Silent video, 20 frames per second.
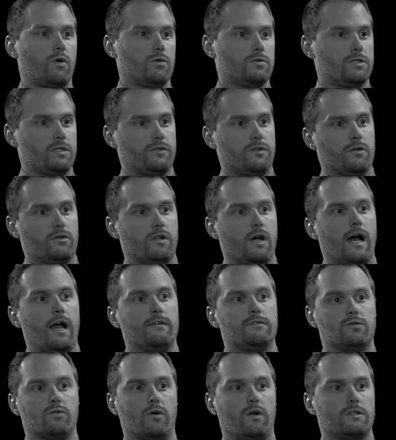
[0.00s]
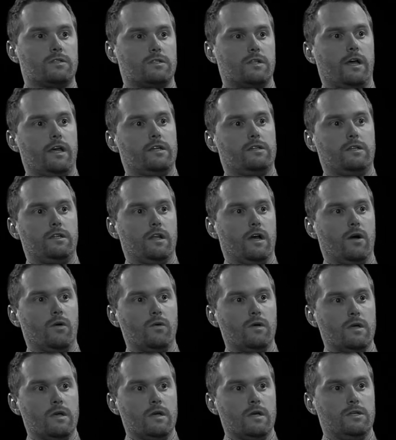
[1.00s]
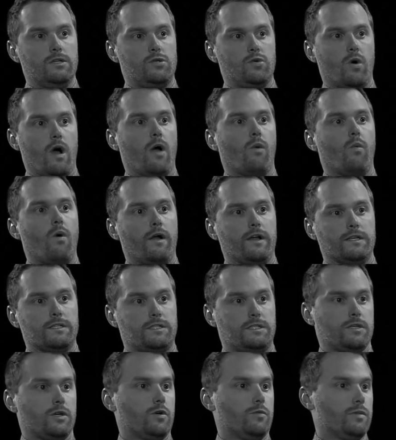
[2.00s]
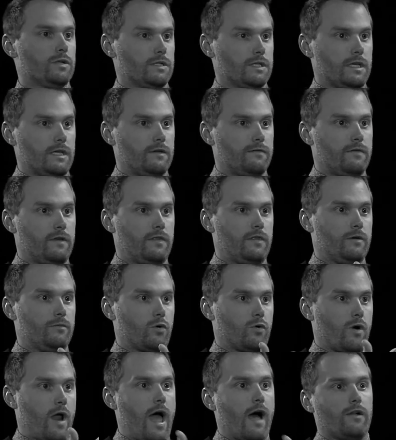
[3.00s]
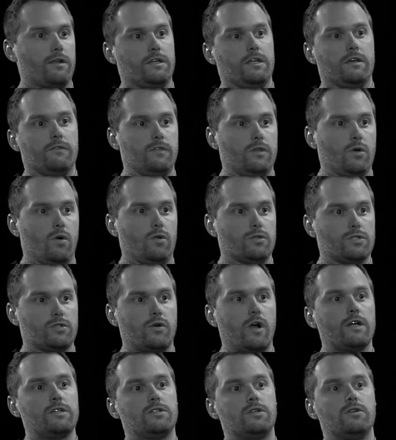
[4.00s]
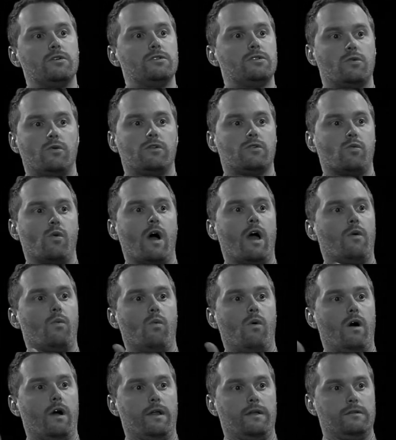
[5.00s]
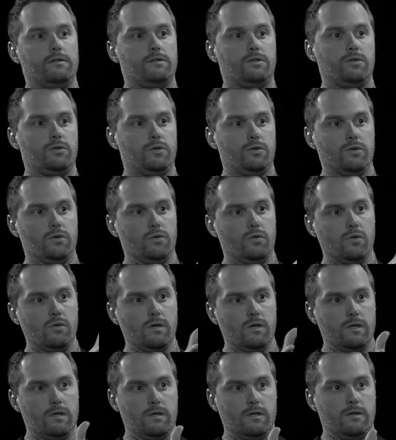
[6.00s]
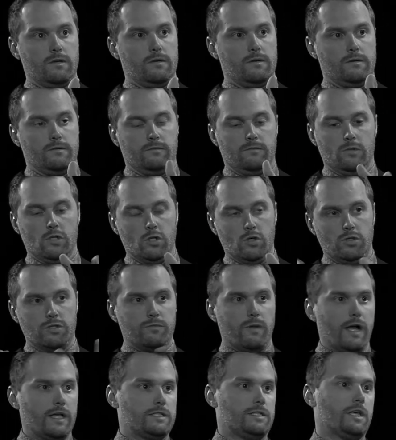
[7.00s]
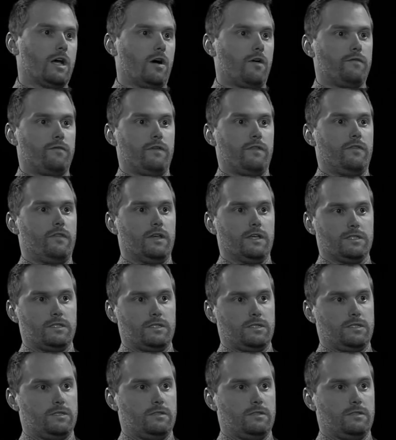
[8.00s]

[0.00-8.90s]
in their lives where it's like, do I want to still believe in the morality of the old structures, or do I want to lose myself in this